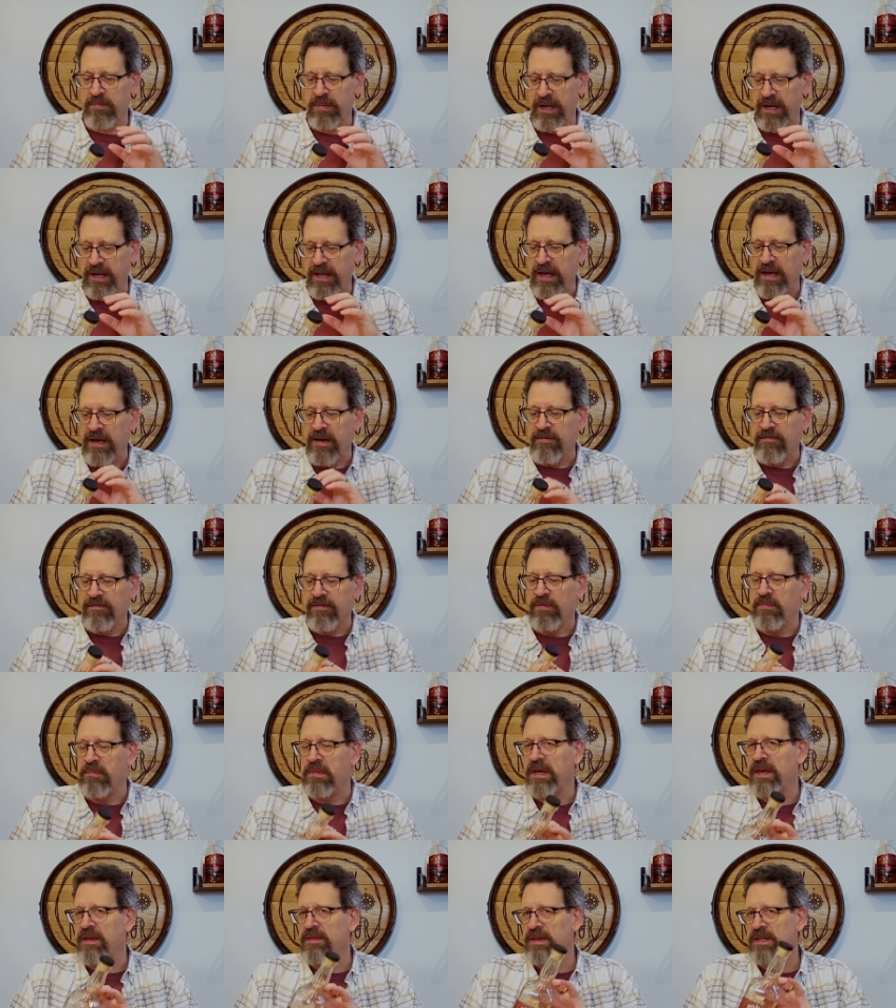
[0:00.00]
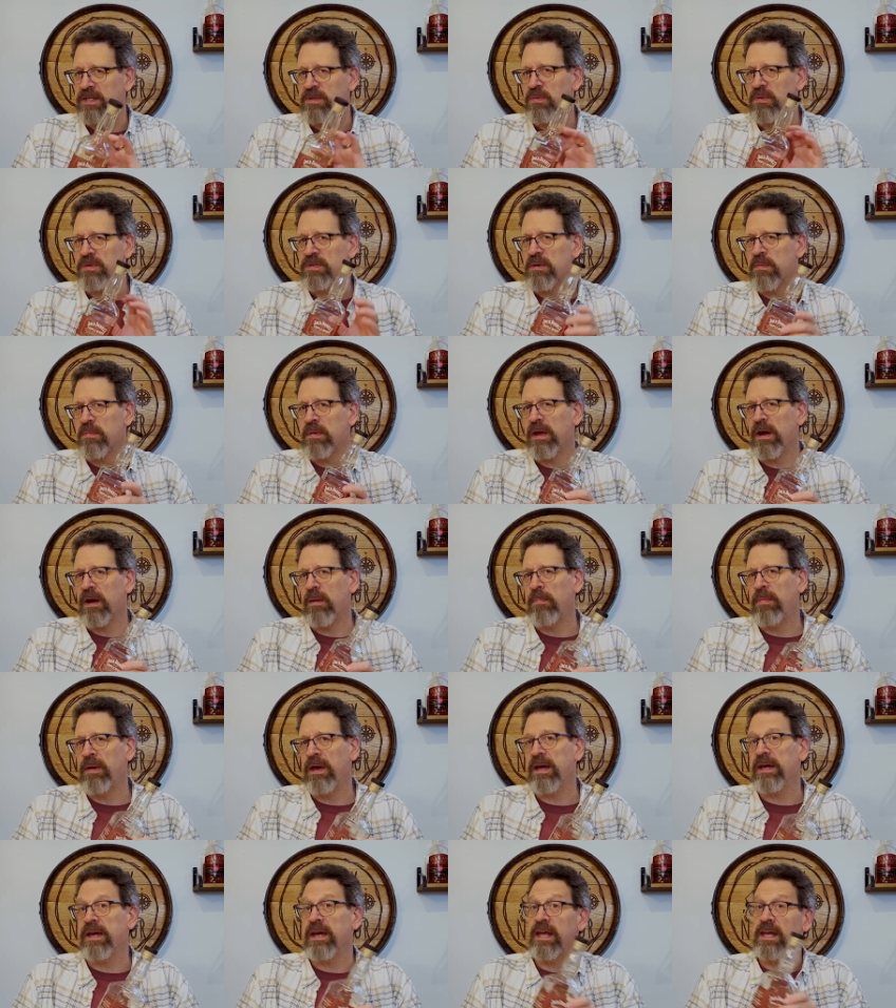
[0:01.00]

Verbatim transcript: But for me, this was a better pick,